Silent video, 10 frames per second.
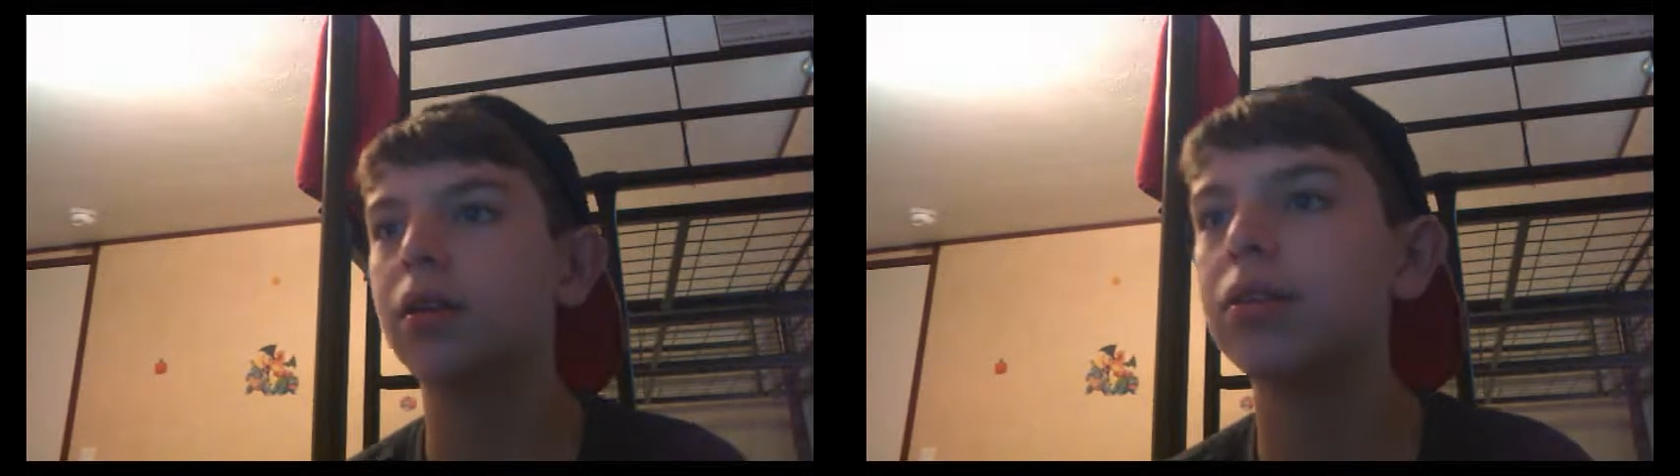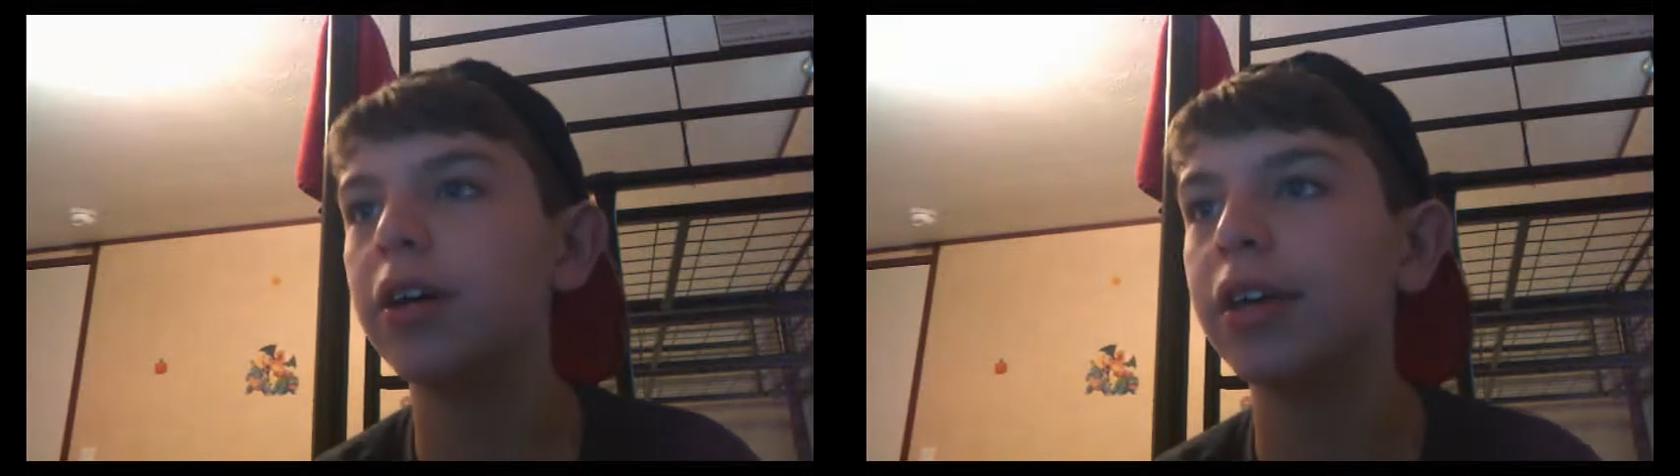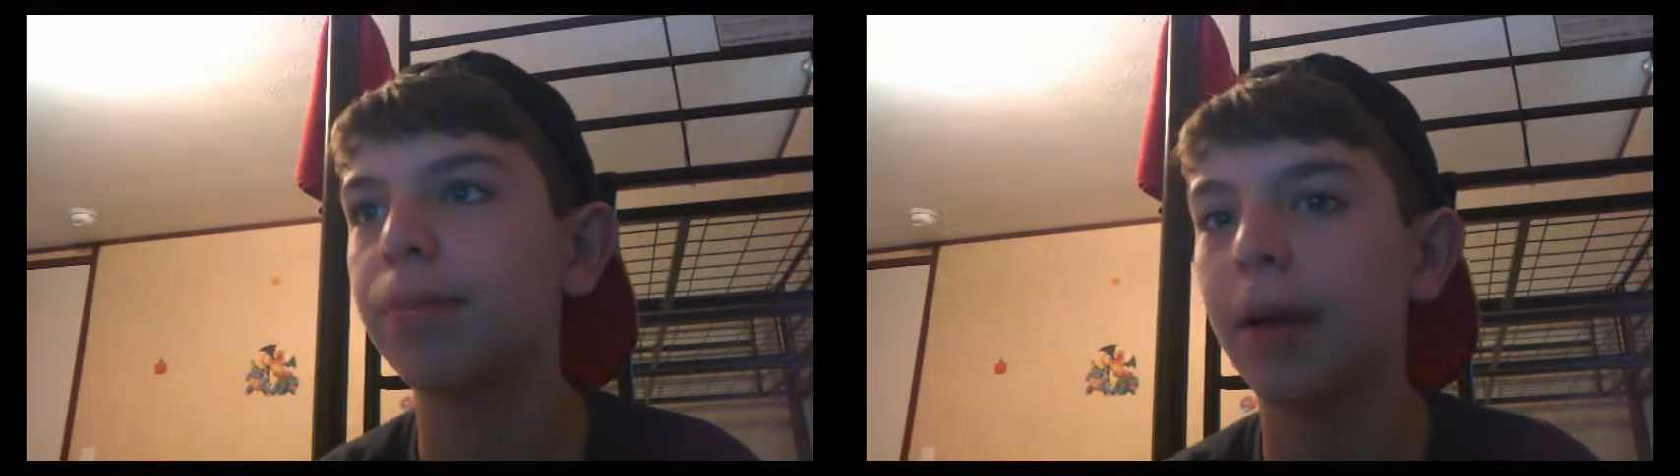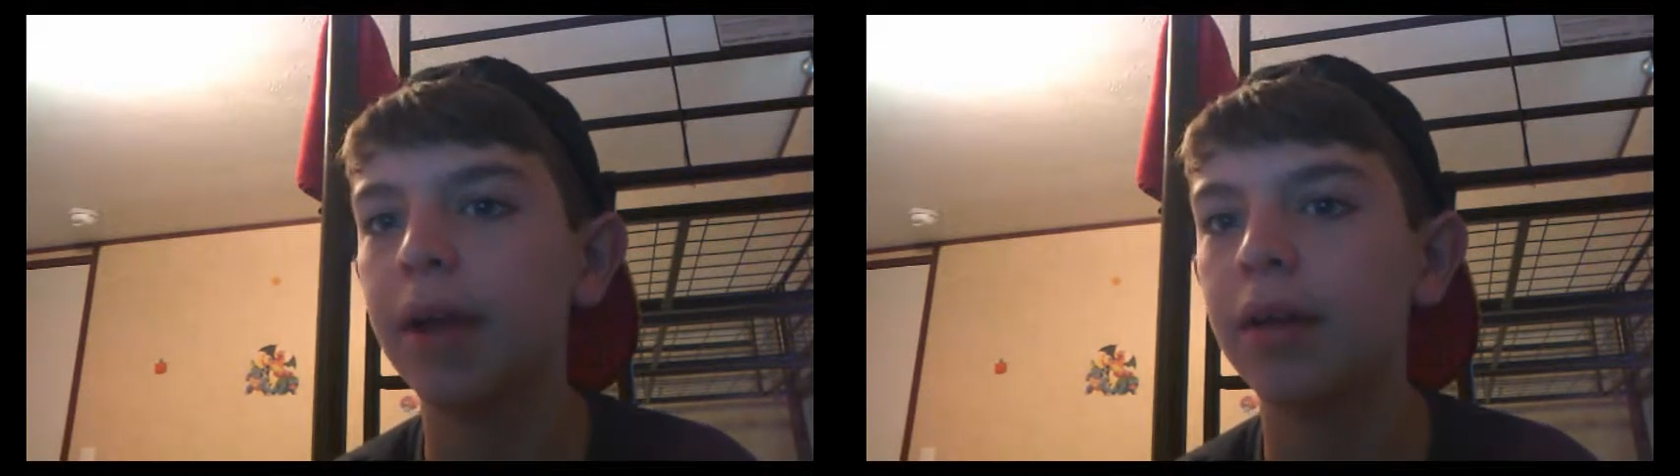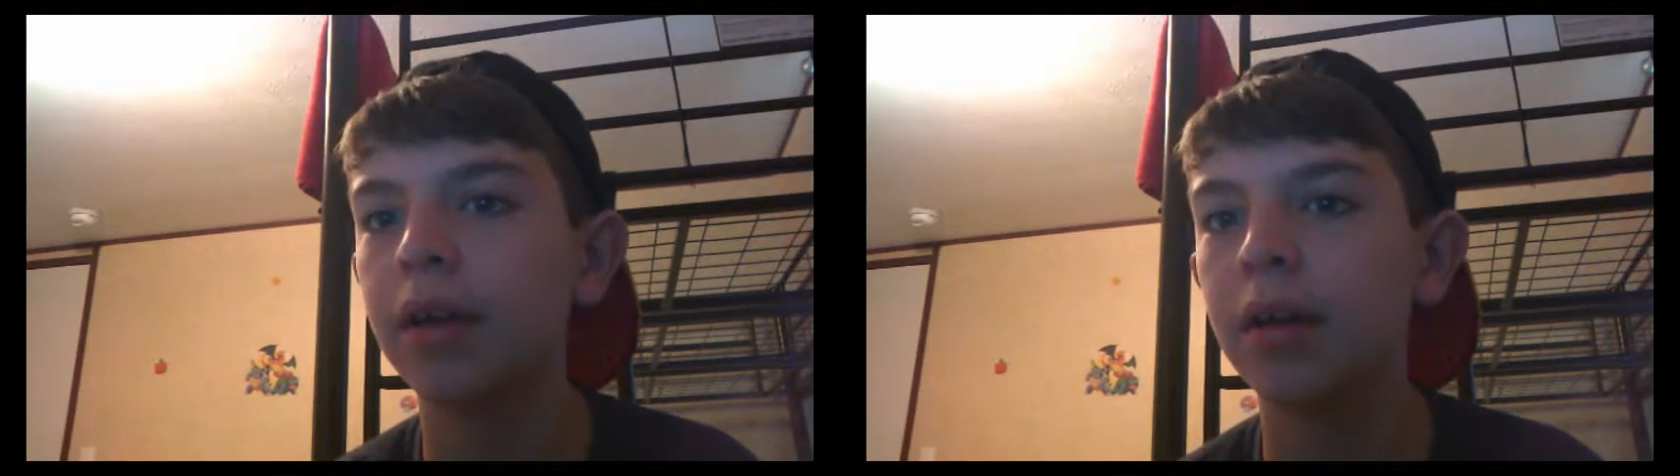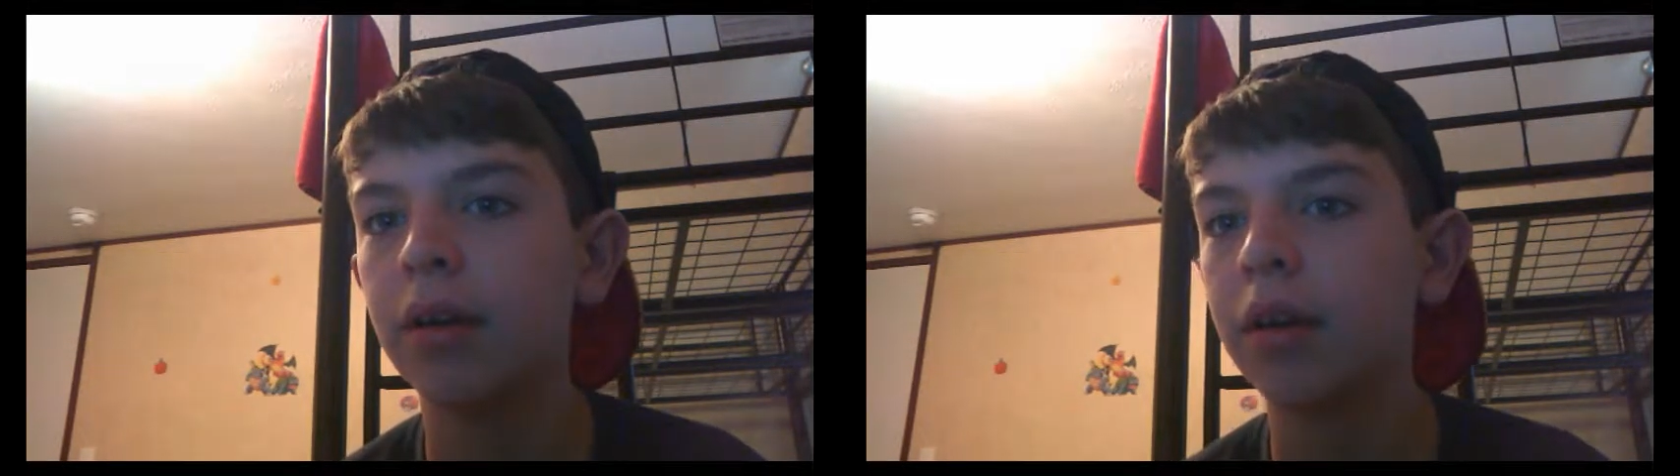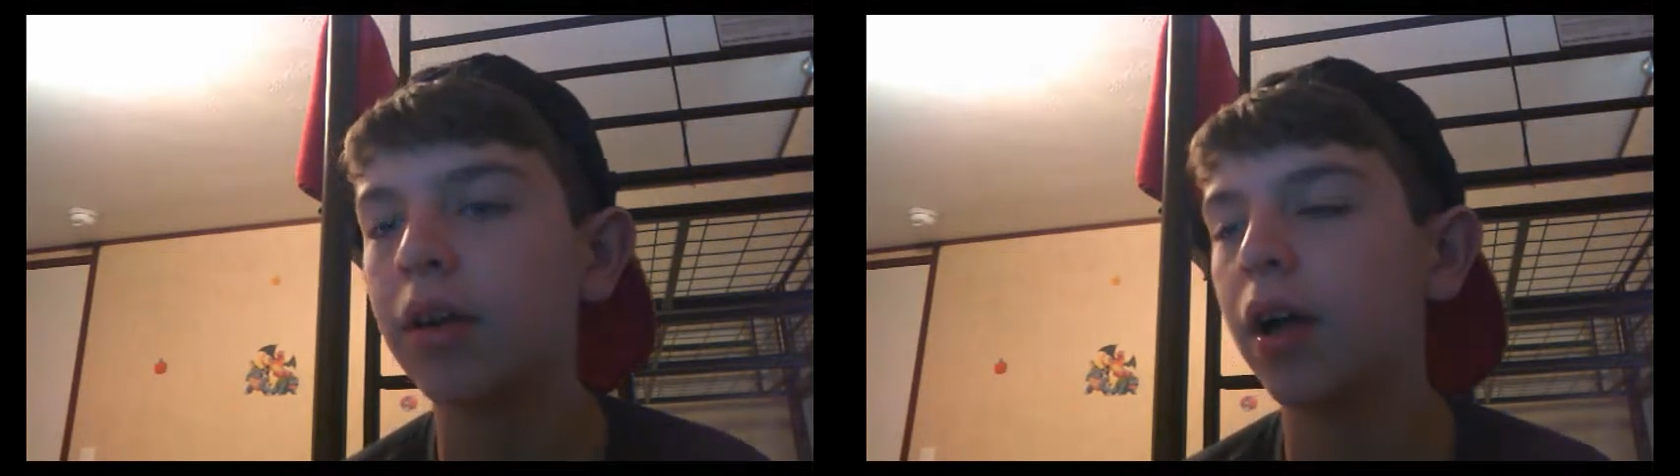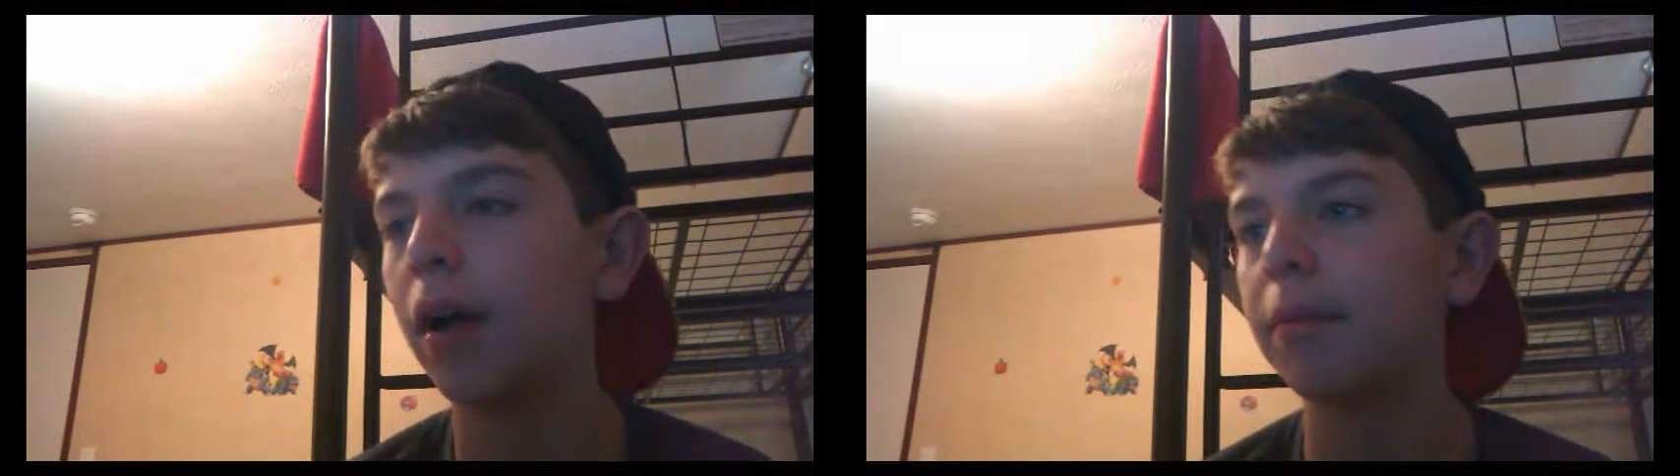his, I don't know.
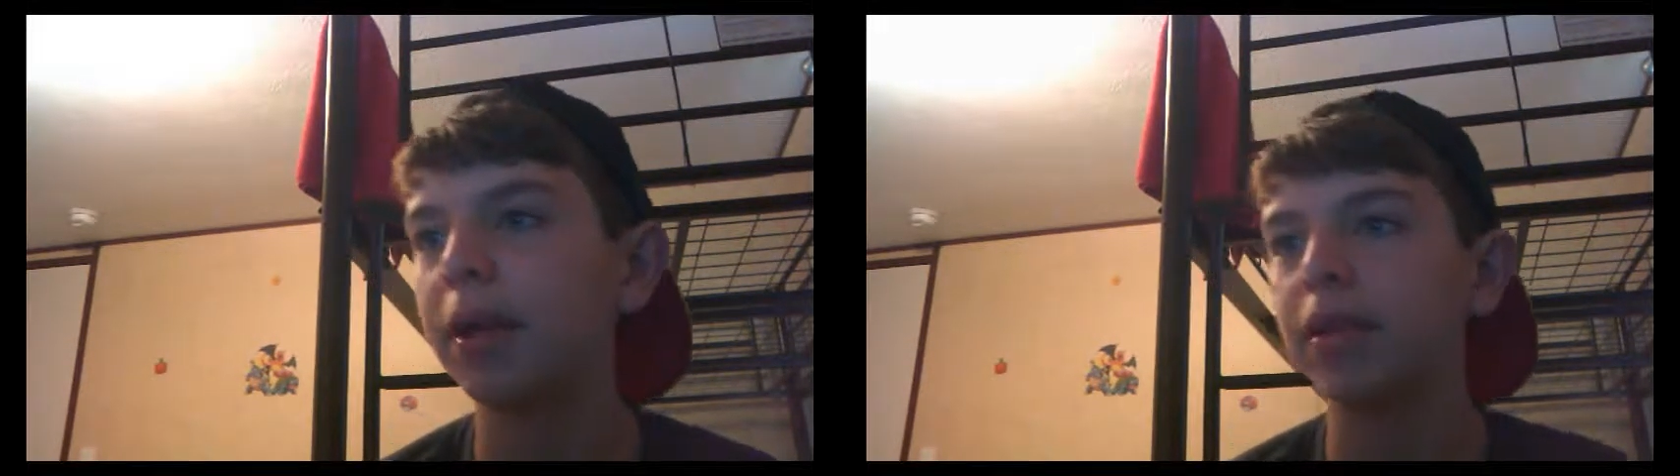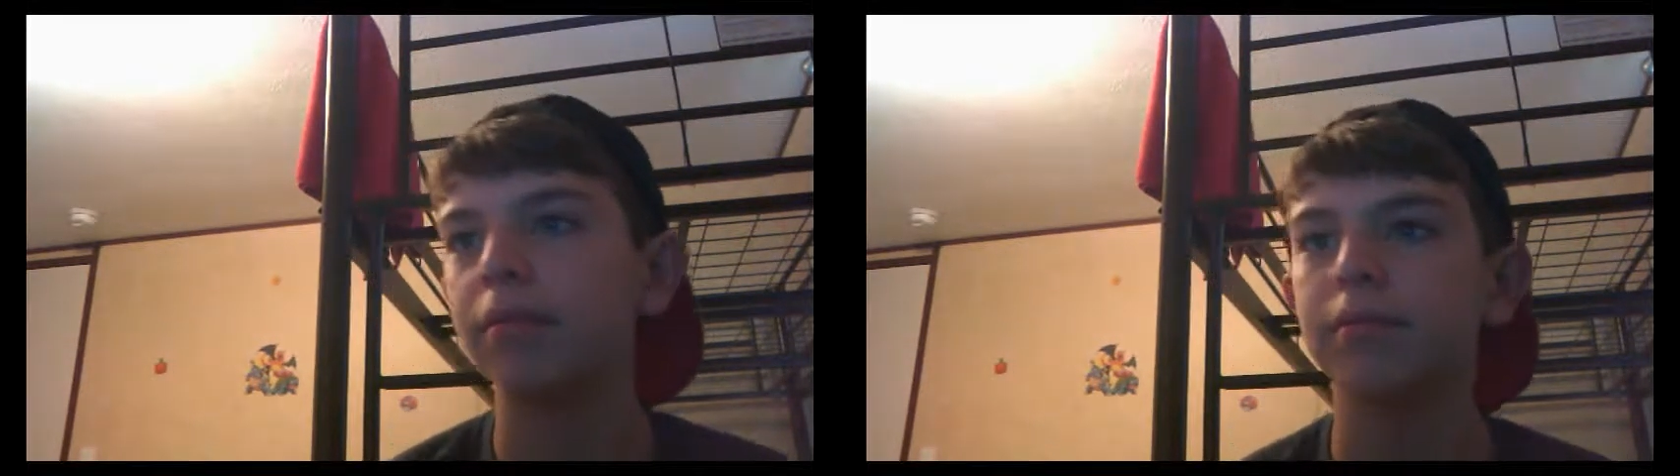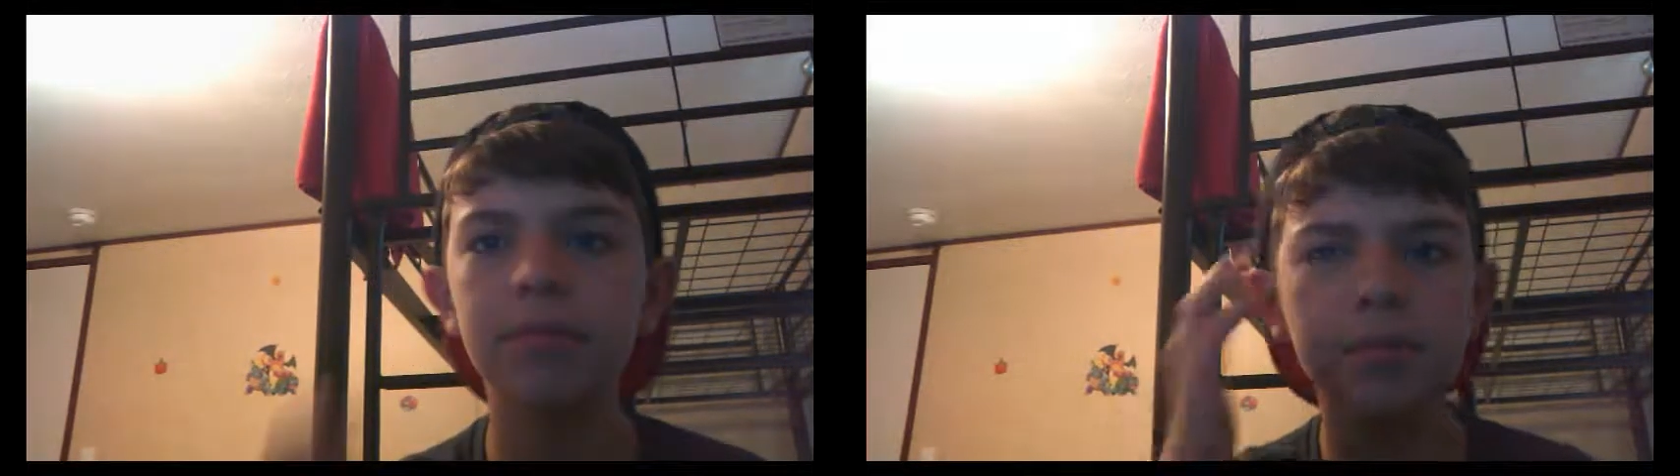I mean,